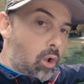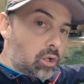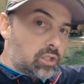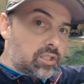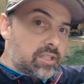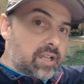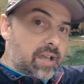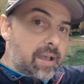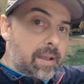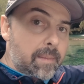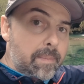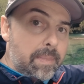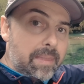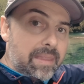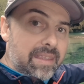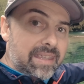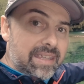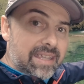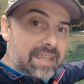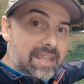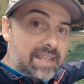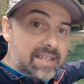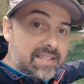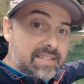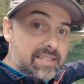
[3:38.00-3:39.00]
water
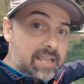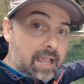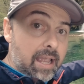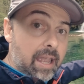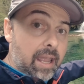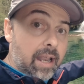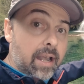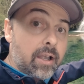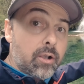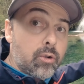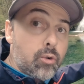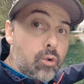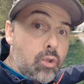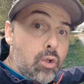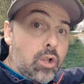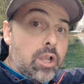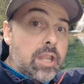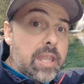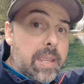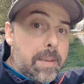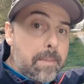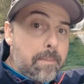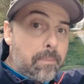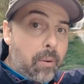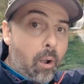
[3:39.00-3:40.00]
is a really